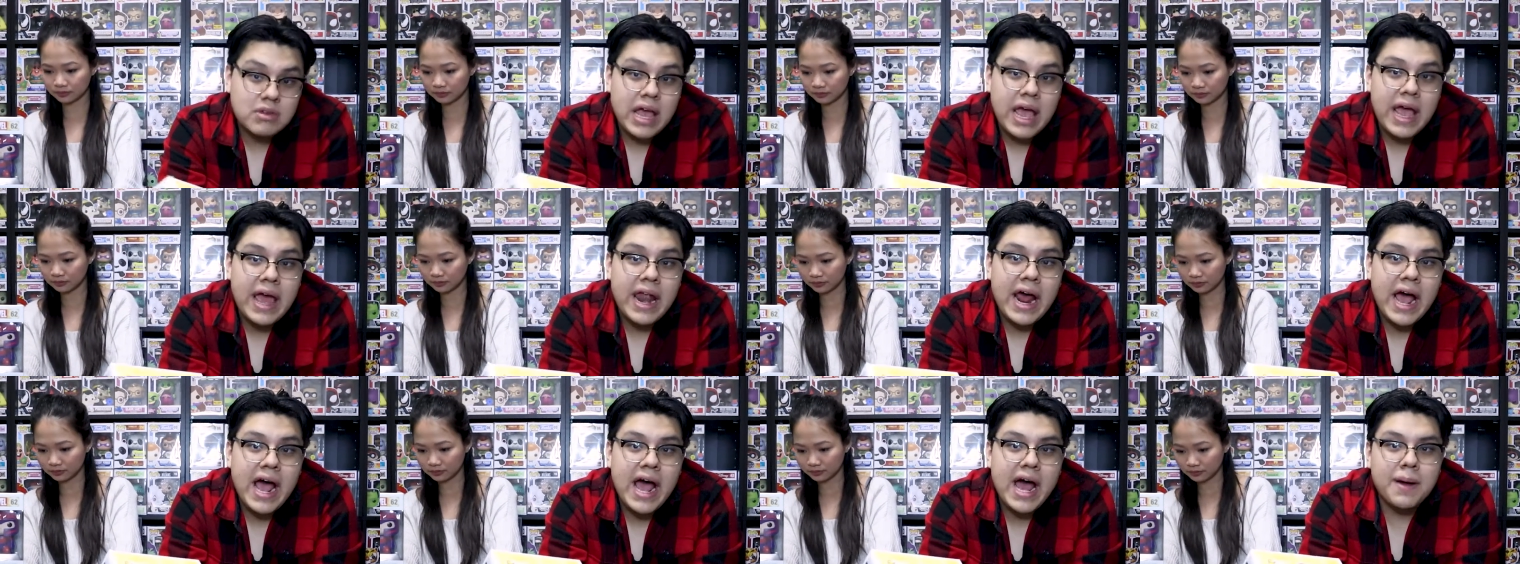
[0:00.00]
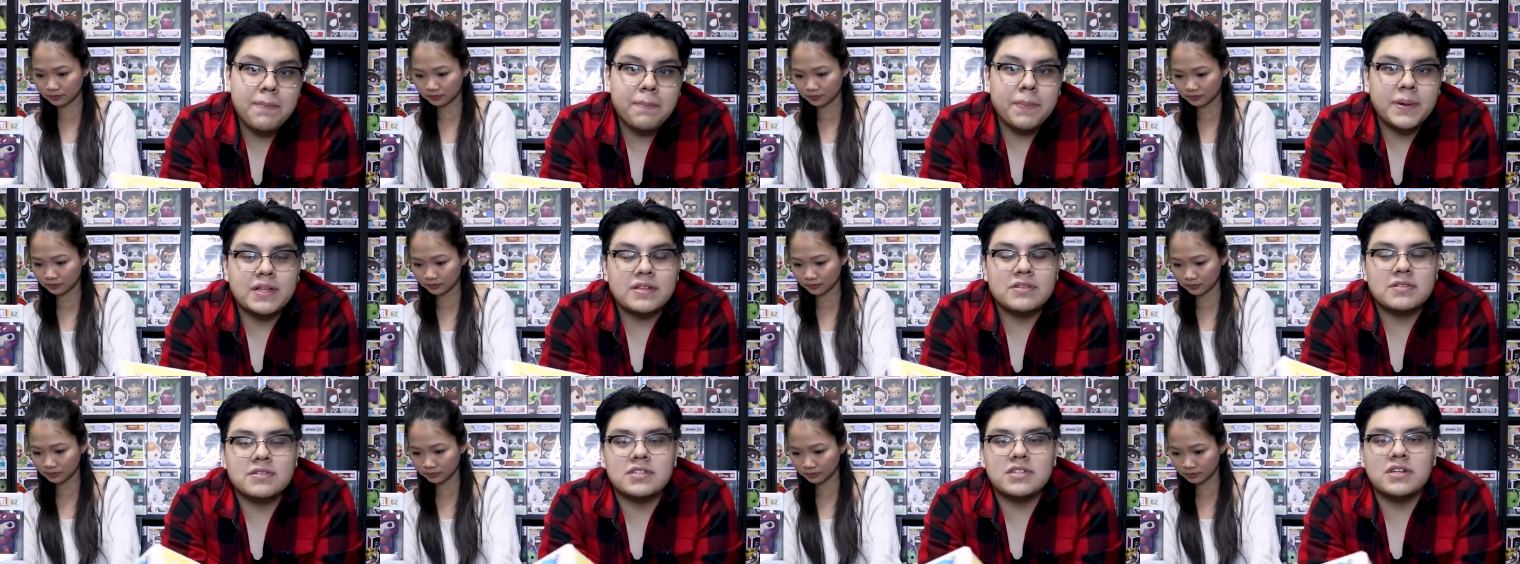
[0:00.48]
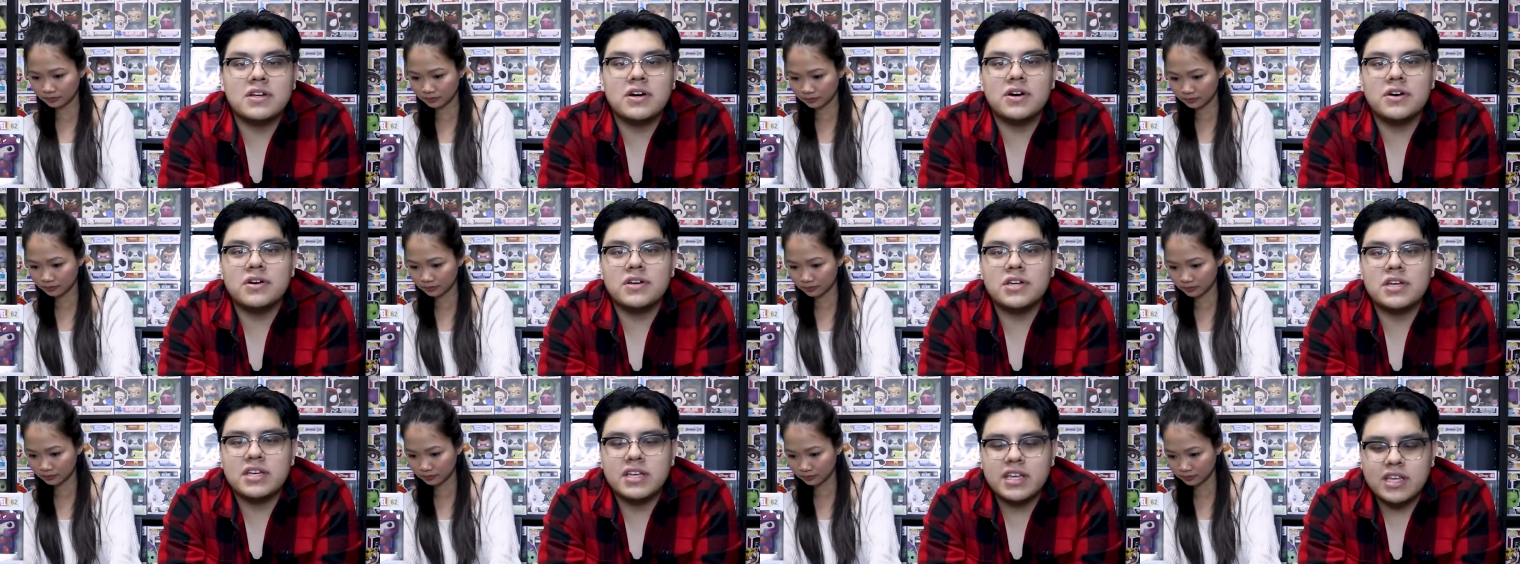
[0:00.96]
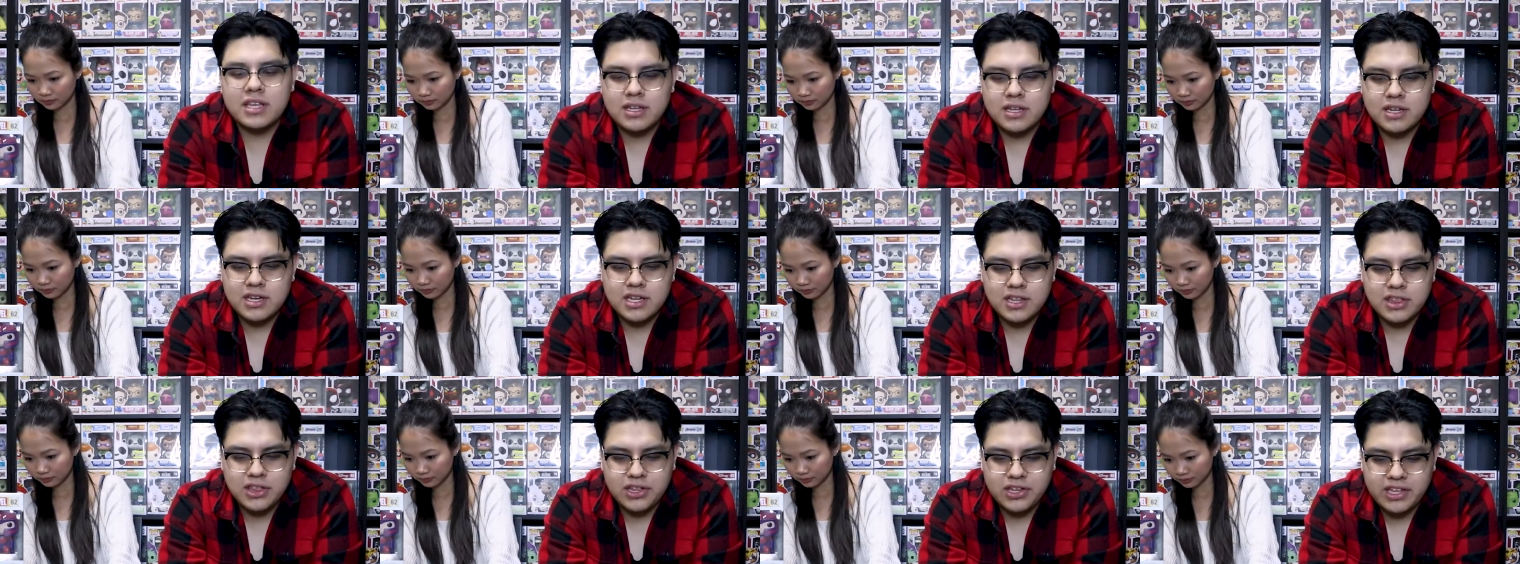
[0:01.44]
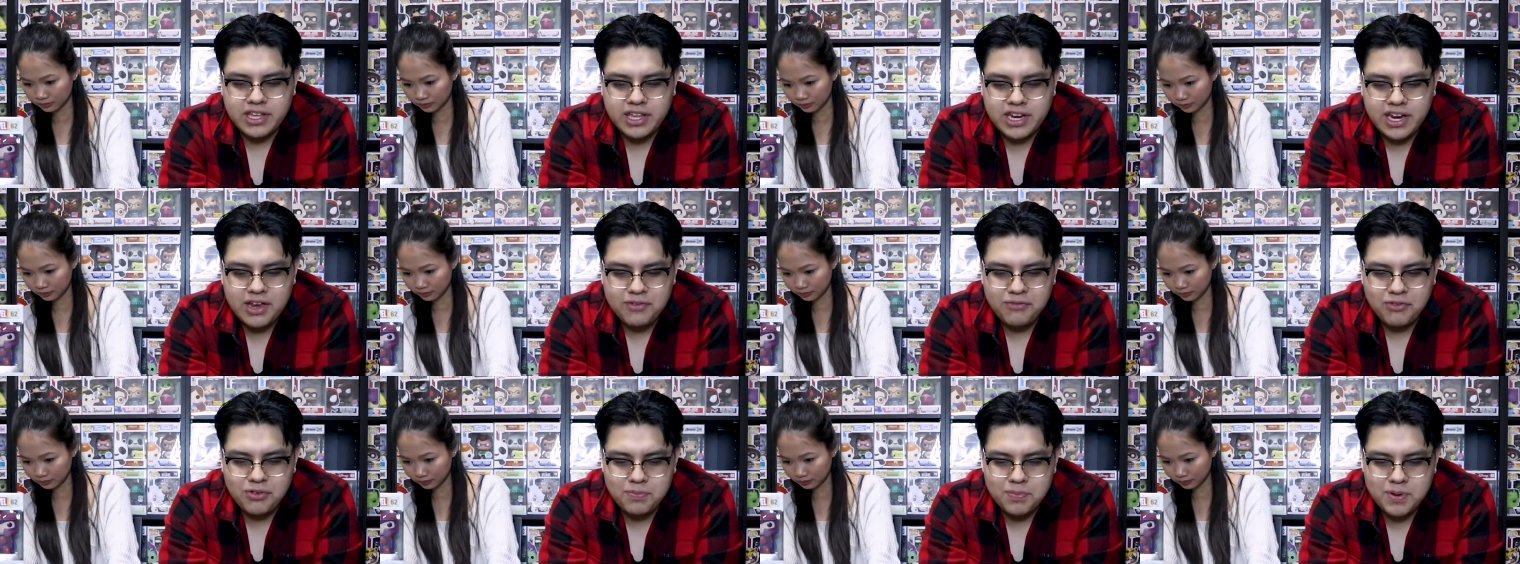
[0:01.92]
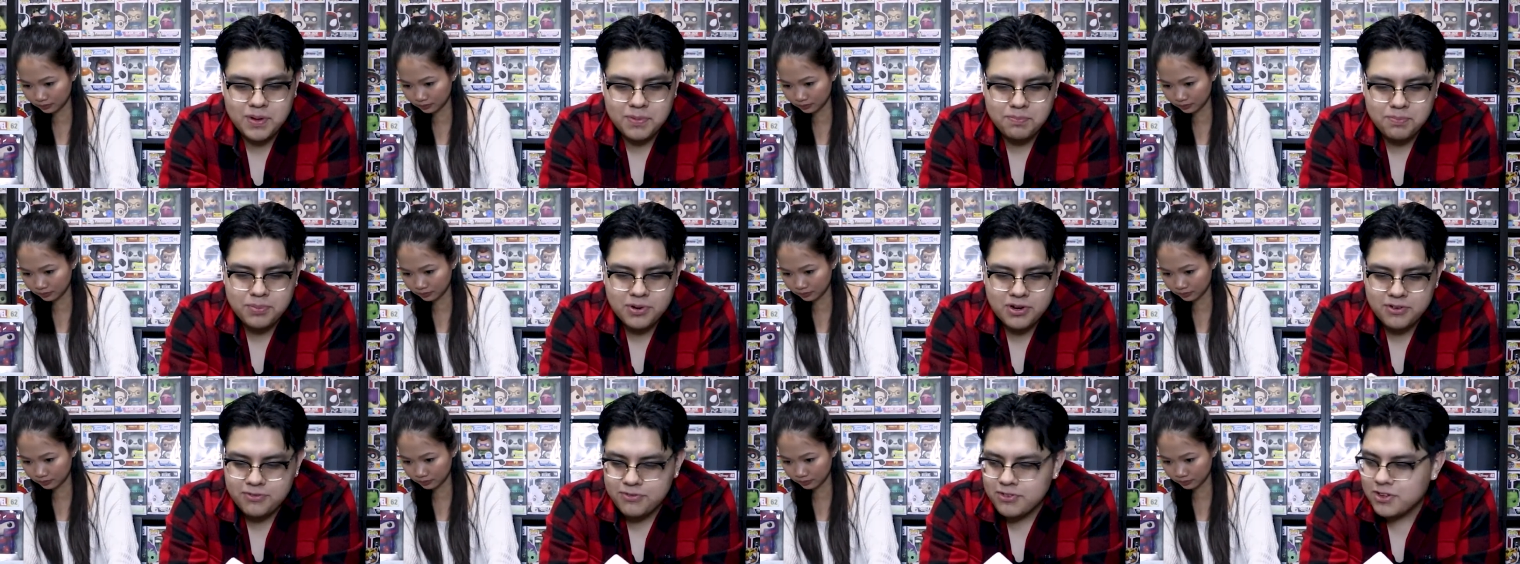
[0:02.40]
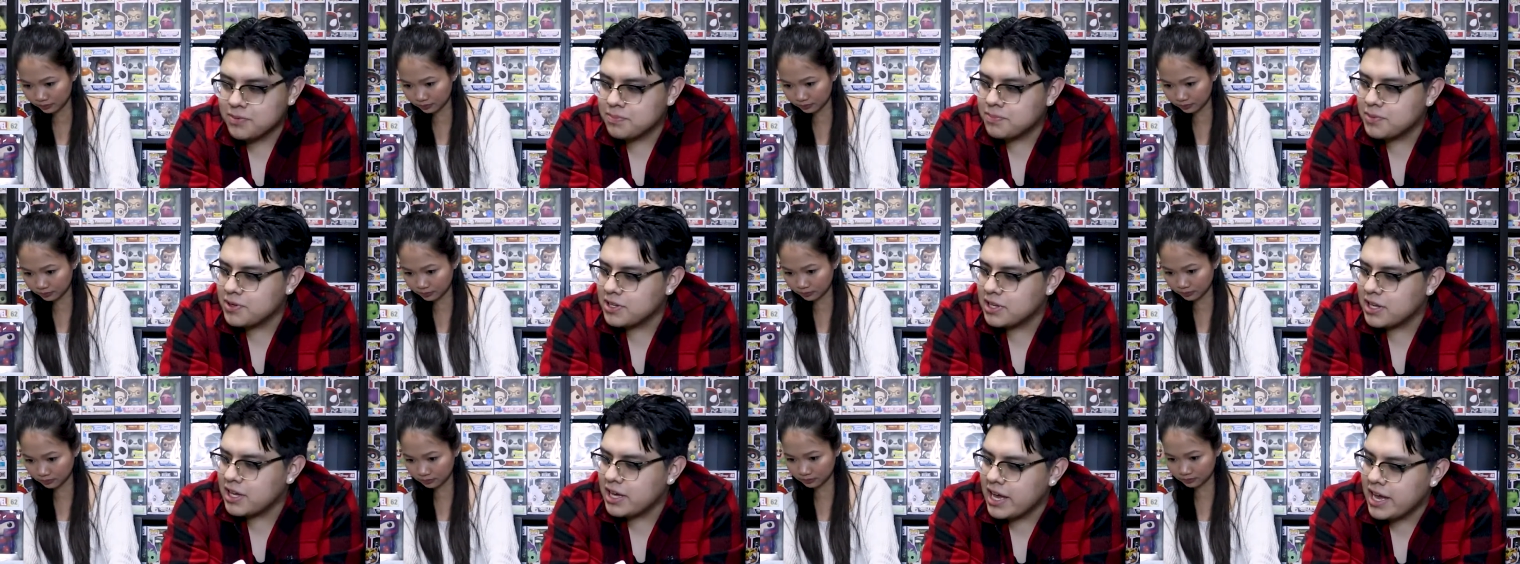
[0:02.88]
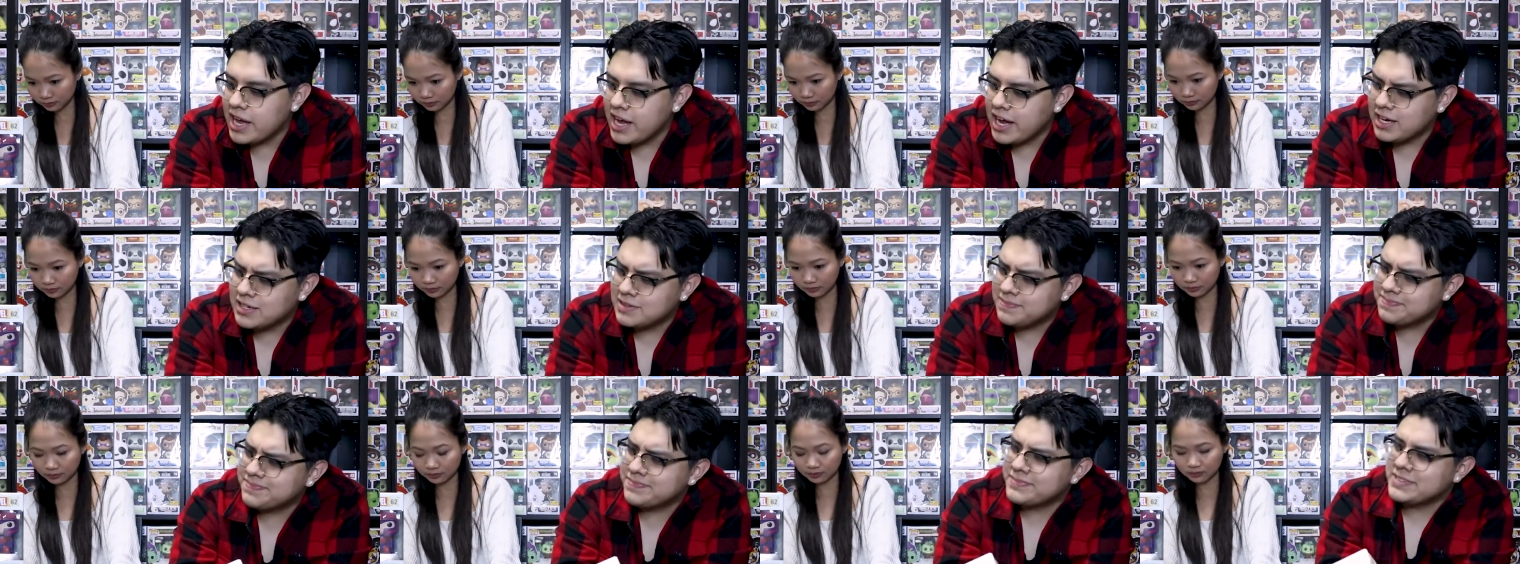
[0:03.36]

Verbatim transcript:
Speaker 1: it happens, you know. It, nothing could ever be perfect, but yeah,